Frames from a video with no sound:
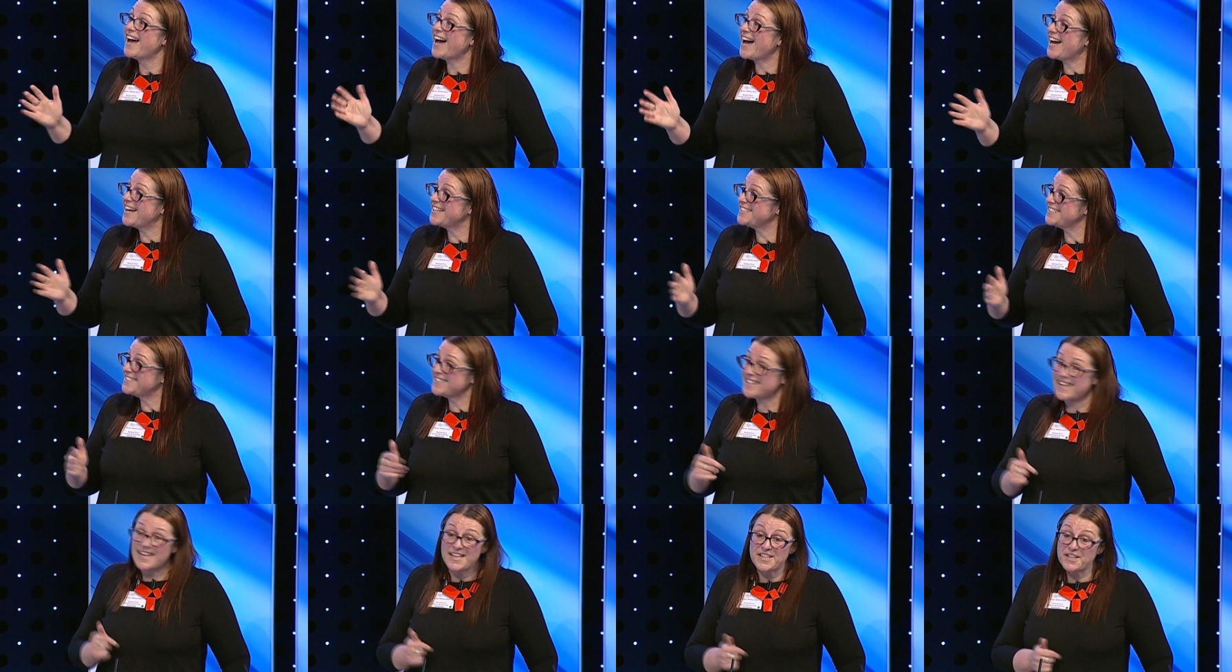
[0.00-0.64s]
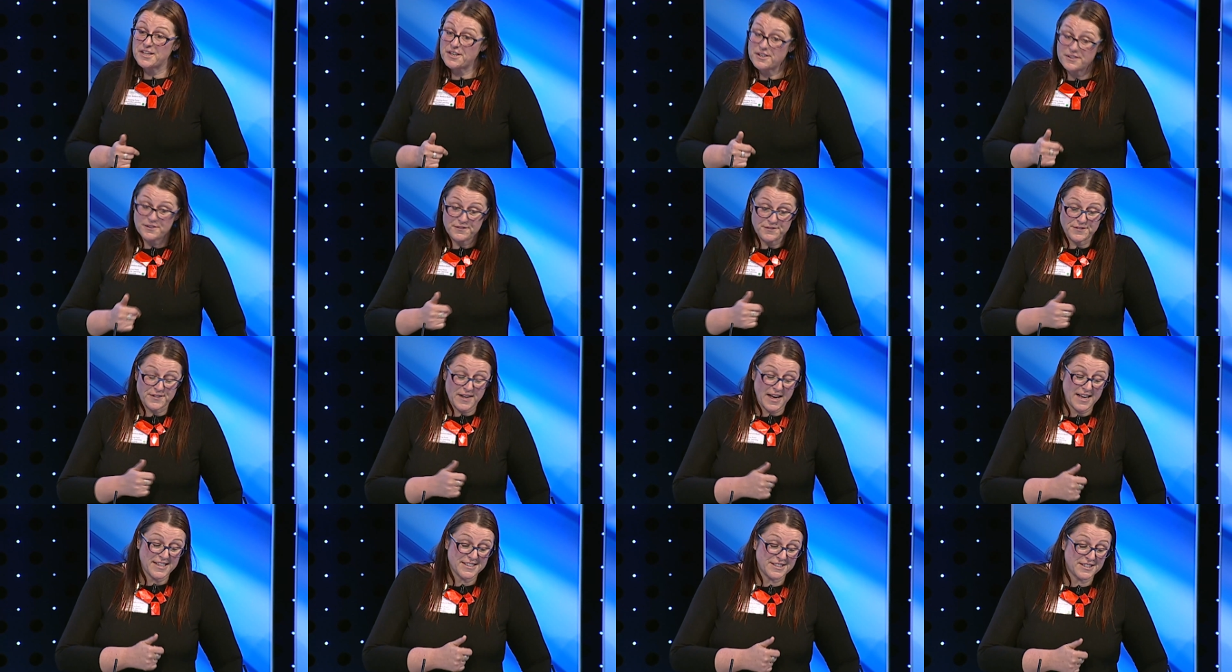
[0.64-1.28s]

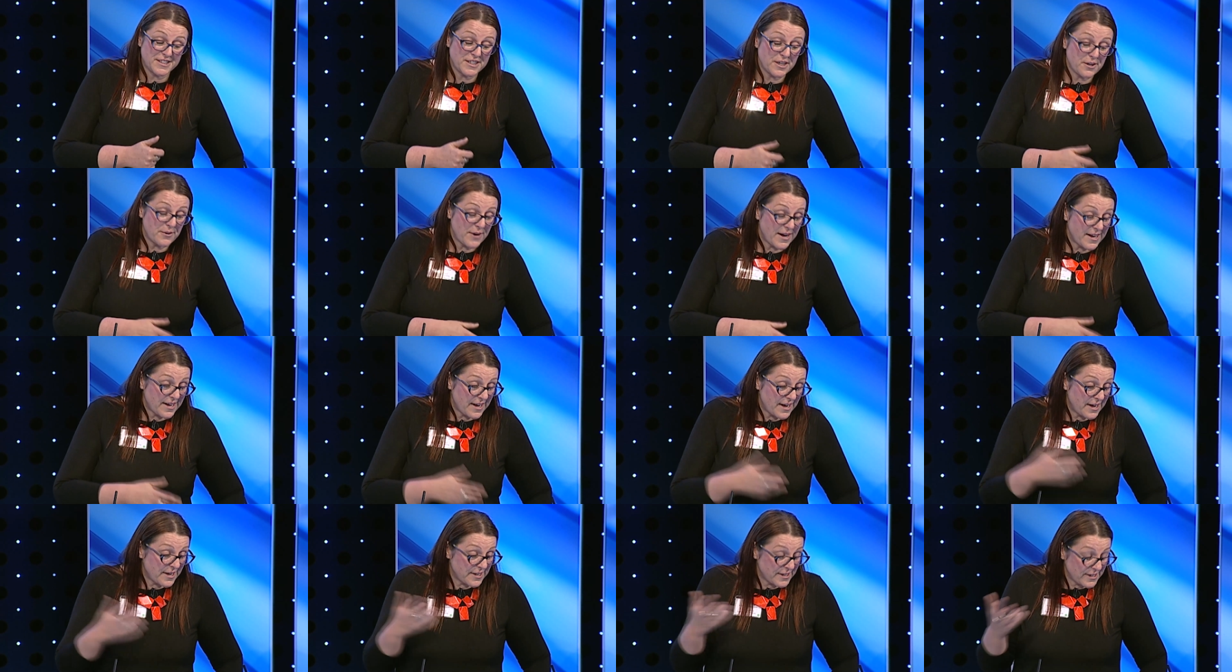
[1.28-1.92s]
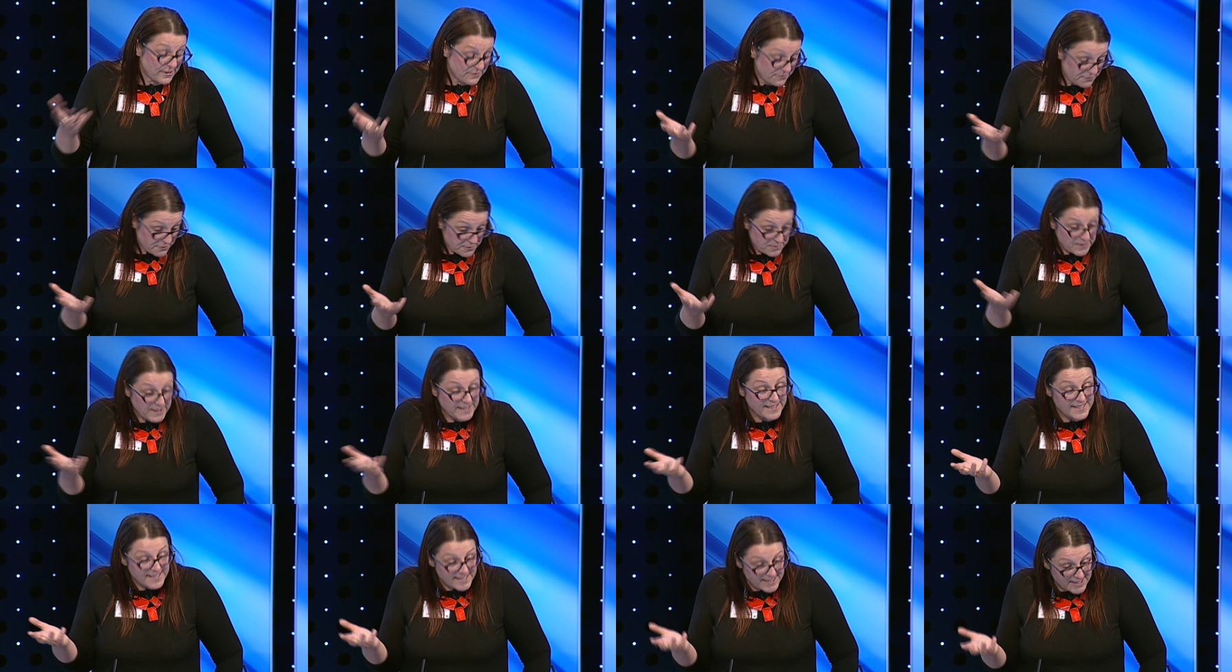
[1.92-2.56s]
and you know, I have
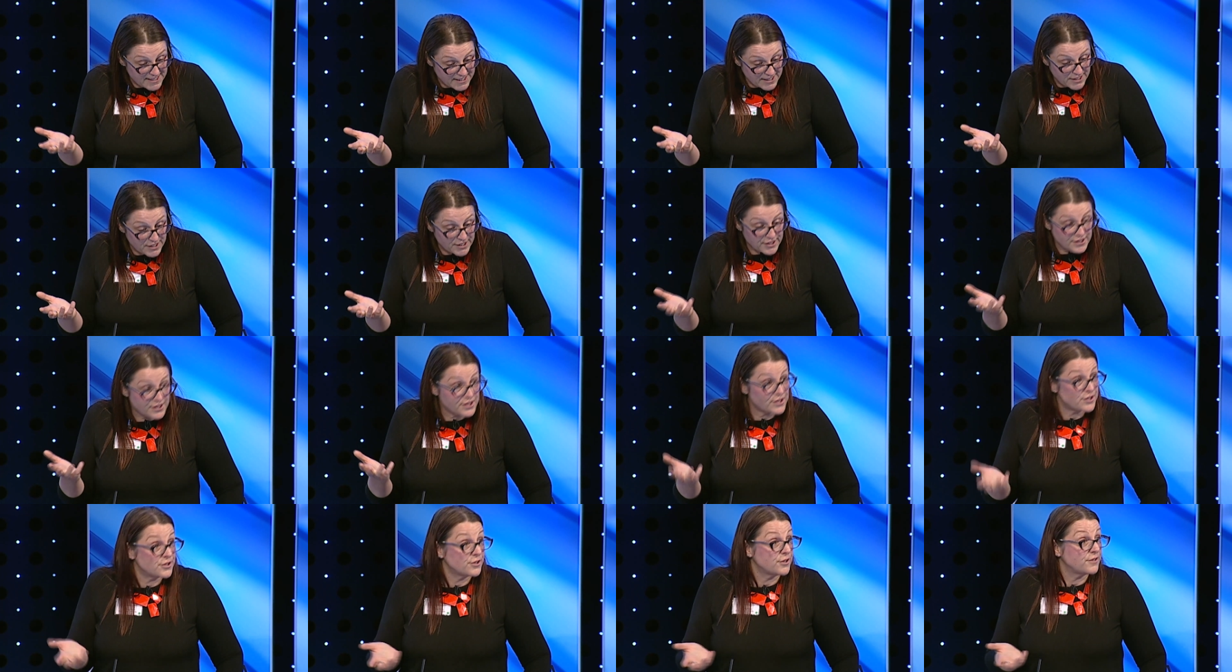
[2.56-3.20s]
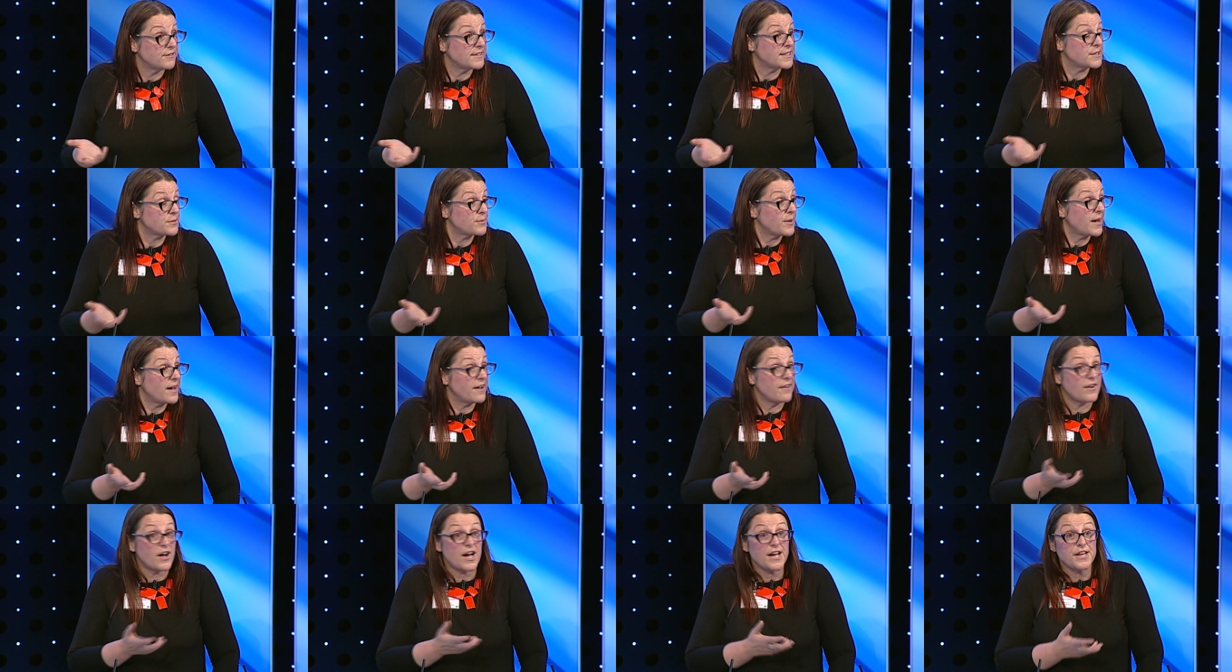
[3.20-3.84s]
repeatedly heard stories
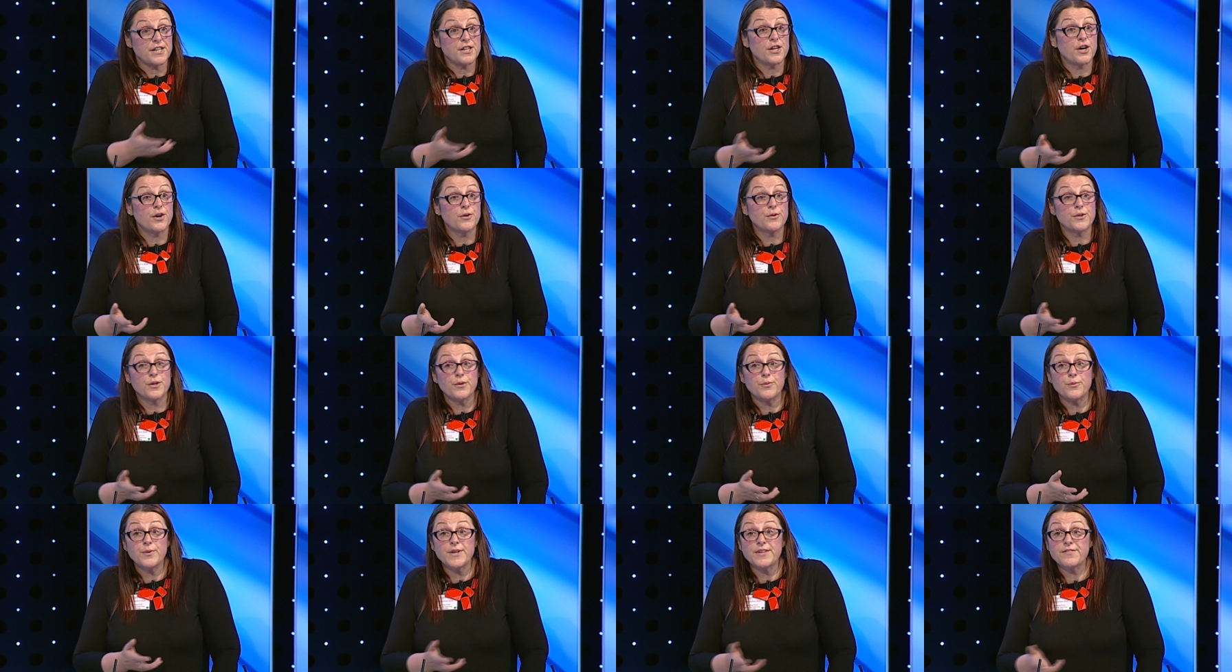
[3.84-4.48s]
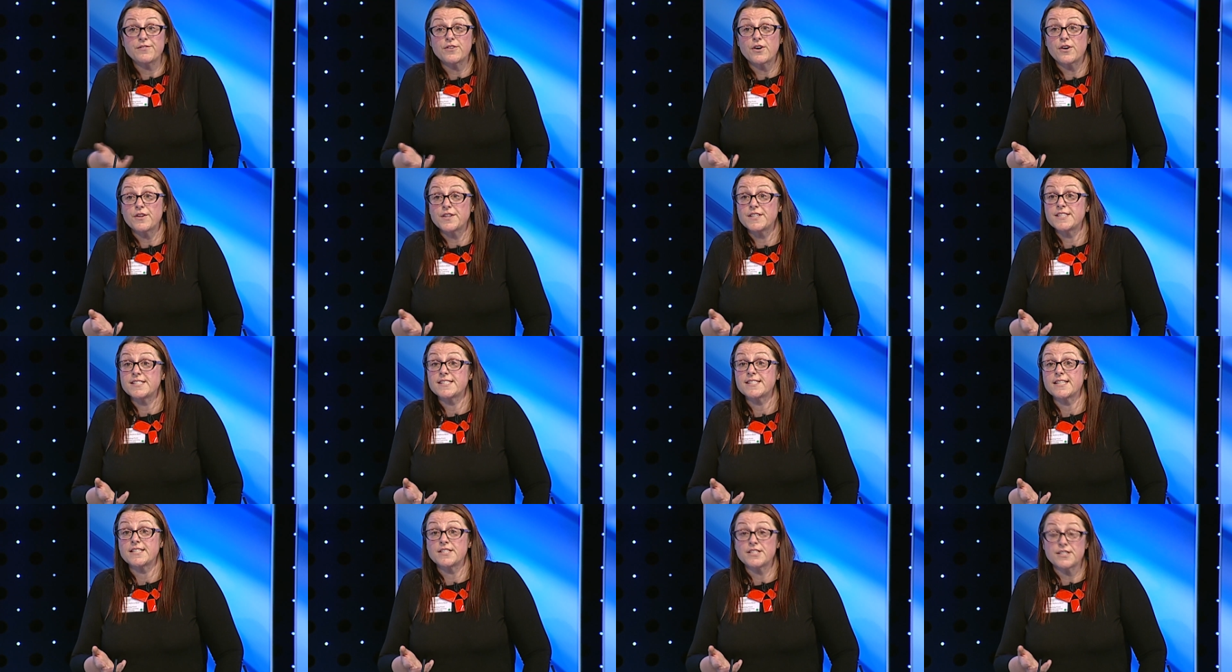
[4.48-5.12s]
where I know that we've got
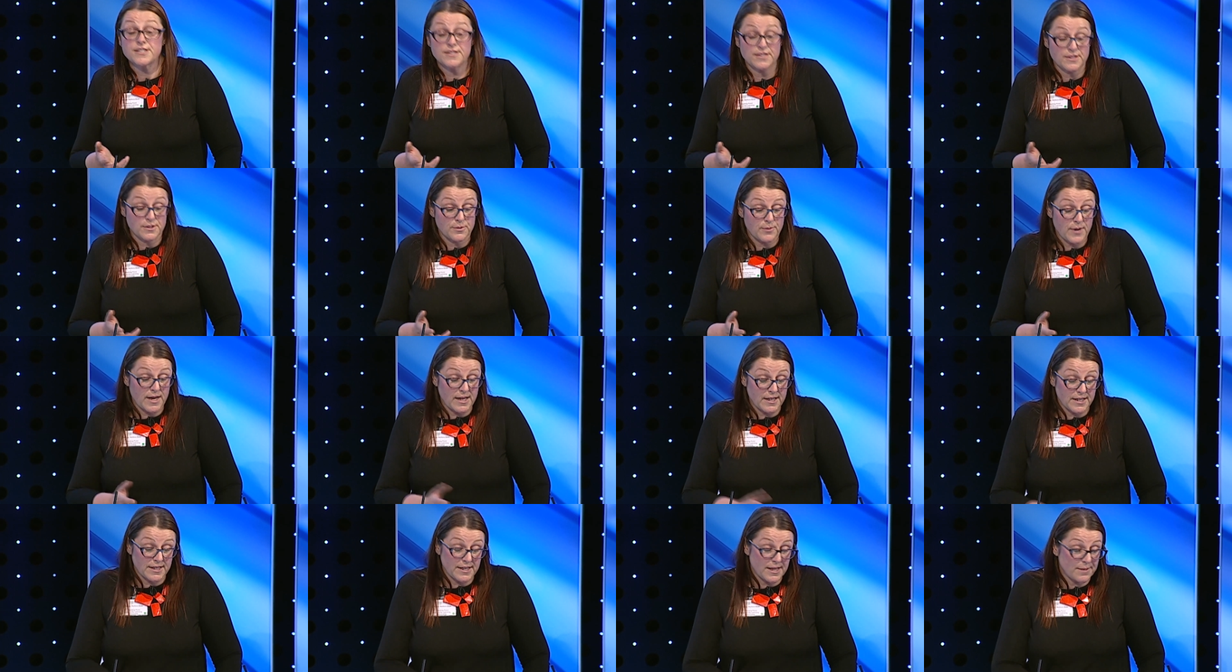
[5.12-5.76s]
these centres as well,